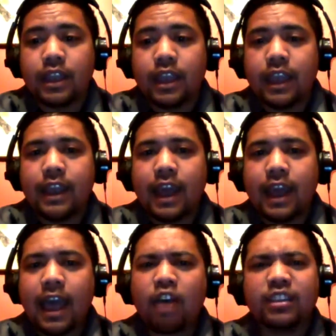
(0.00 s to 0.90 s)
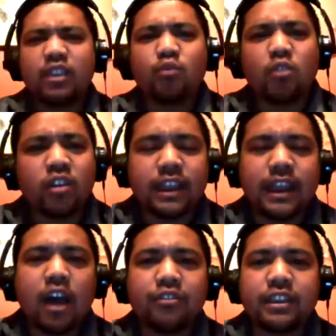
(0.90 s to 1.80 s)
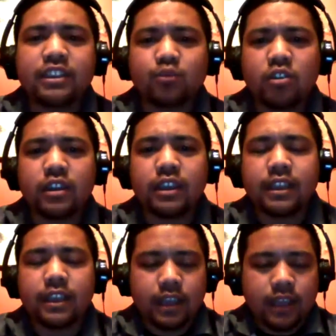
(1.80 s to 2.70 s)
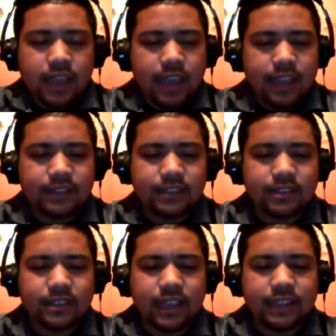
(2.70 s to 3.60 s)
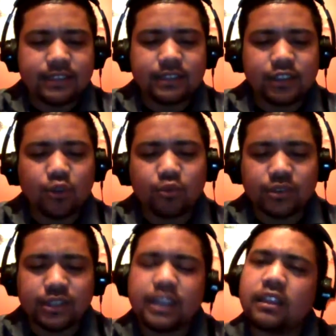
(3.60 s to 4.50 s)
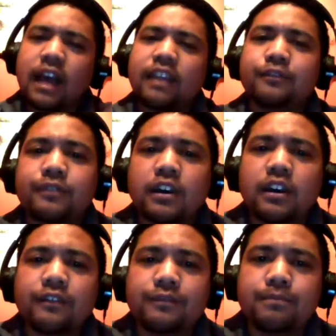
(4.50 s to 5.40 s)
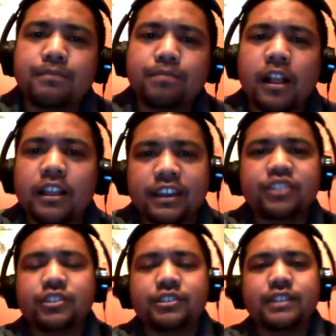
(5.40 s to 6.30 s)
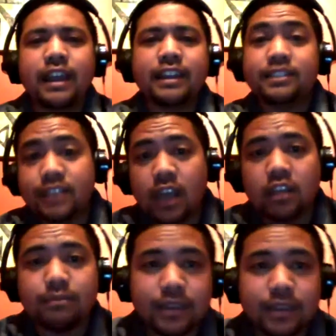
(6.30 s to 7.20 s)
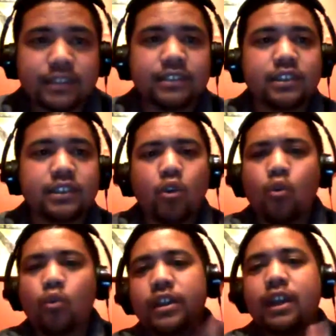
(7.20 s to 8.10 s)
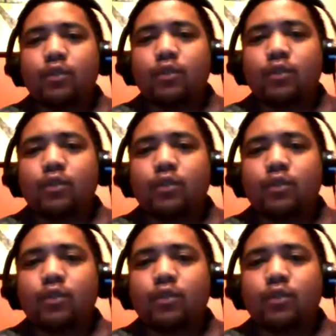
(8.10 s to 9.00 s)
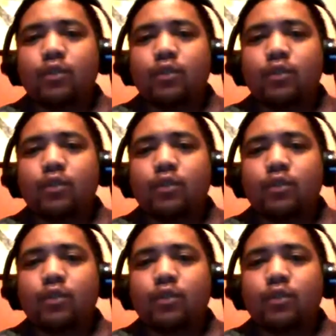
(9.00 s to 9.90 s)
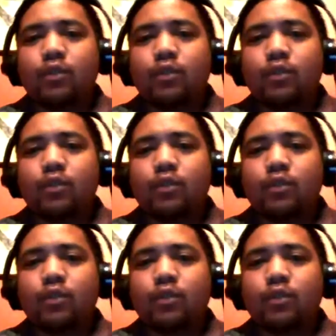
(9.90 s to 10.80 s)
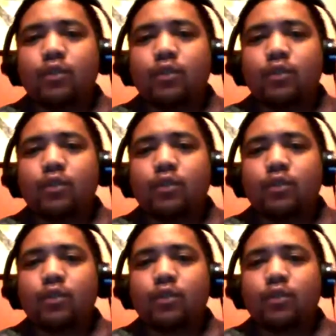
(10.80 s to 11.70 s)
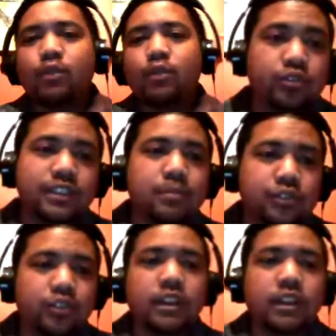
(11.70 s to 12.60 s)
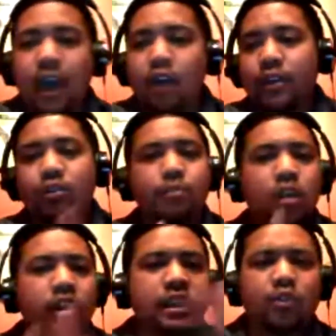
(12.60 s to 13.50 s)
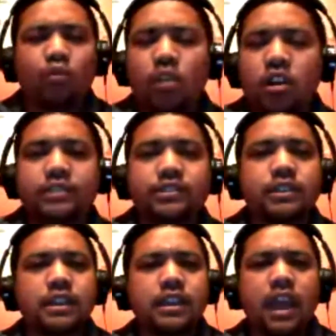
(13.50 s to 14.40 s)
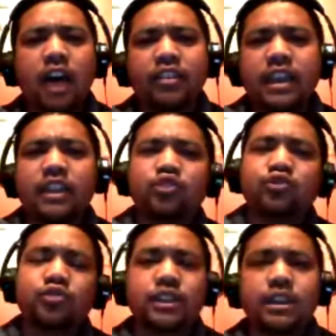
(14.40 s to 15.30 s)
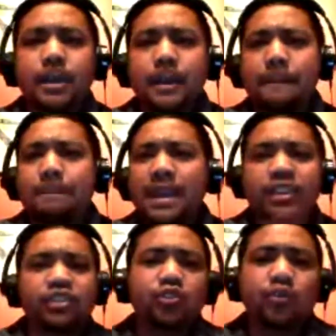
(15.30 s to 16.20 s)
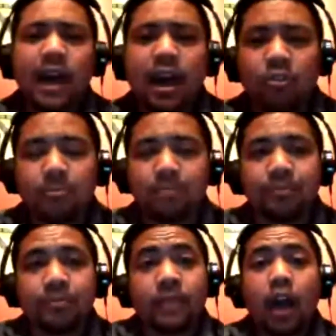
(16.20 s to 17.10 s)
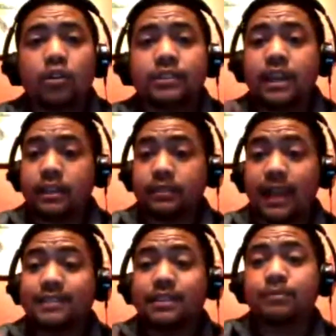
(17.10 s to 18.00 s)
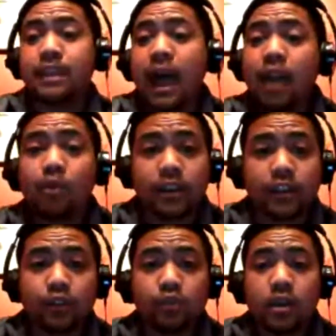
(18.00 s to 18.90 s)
and how they work and how things work, it's you don't see a lot of Polynesians that excel in business or in network marketing. So I thought for myself, when I was introduced the opportunity of how network marketing works, how the industry pays you out, I was like, that's something I want to do,